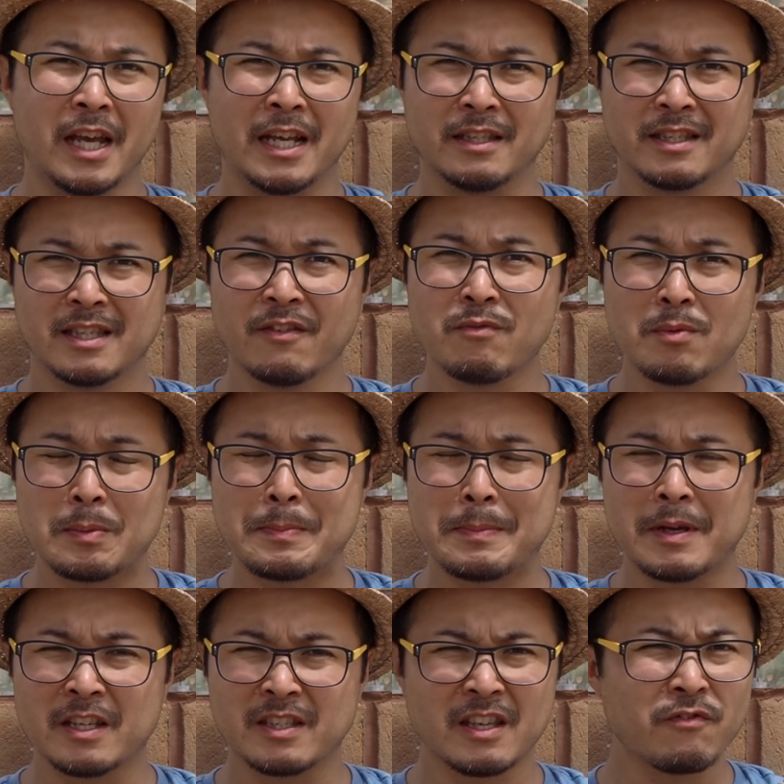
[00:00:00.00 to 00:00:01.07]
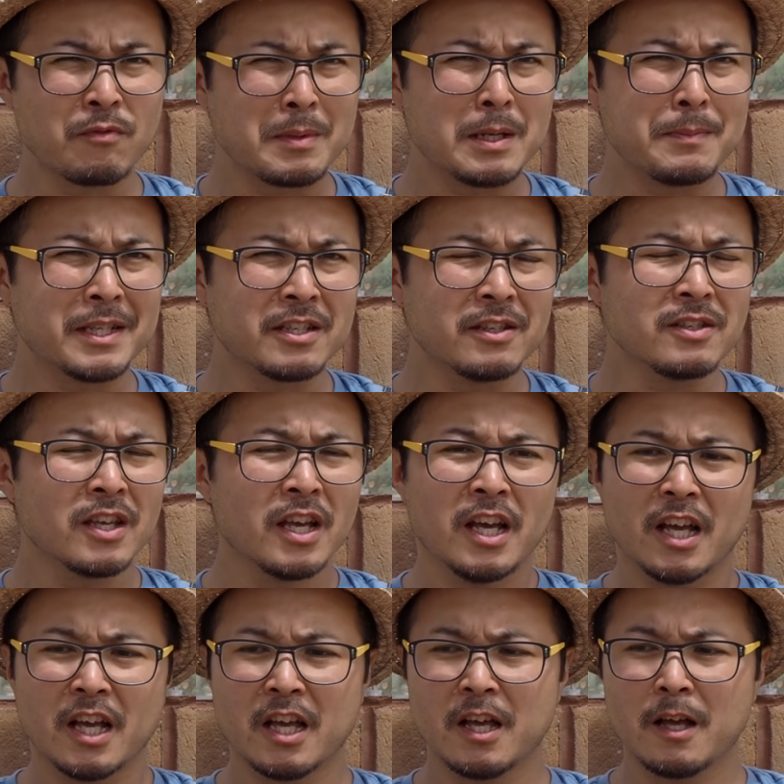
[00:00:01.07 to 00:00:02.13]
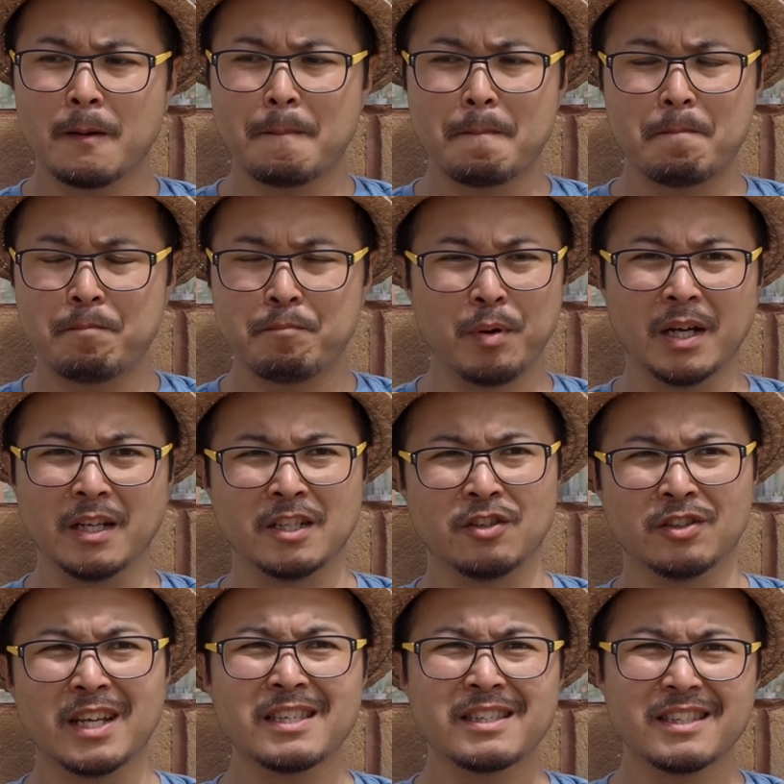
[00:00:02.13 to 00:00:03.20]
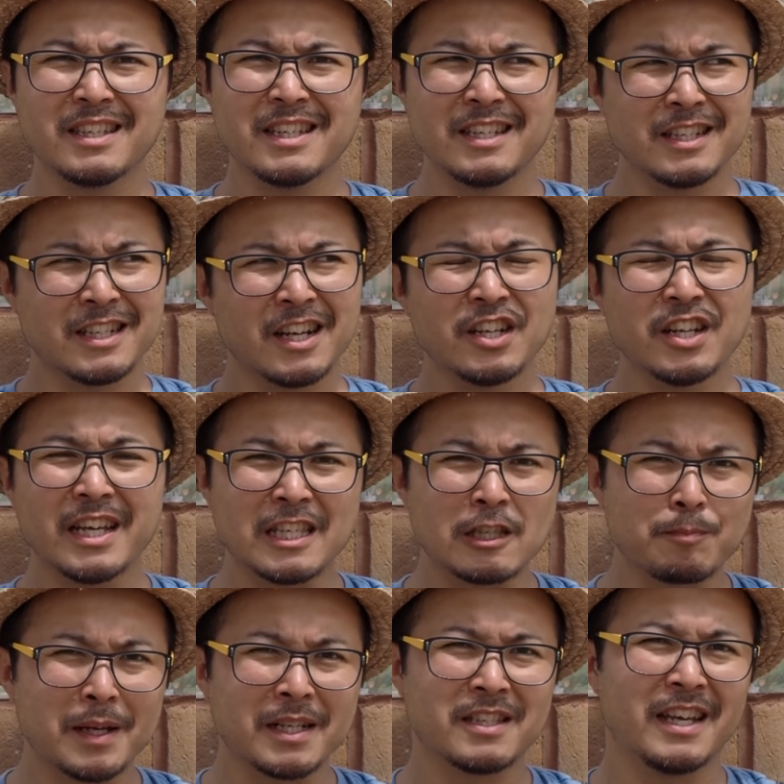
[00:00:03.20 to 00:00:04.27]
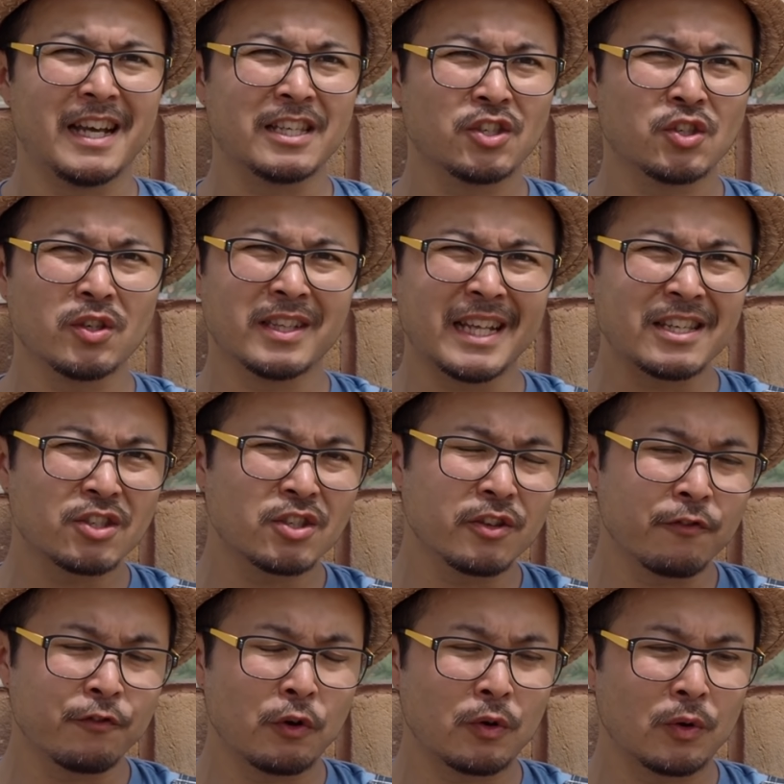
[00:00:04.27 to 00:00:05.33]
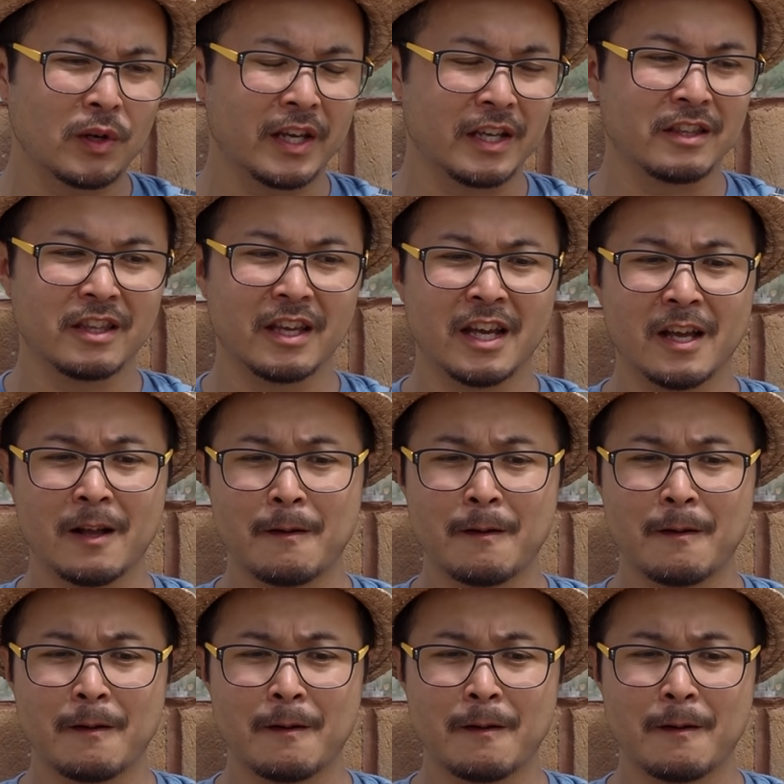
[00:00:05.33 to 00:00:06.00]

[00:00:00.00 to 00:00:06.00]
know, at 7 millimeters, but you know, that's kind of expected as that sort of focal length.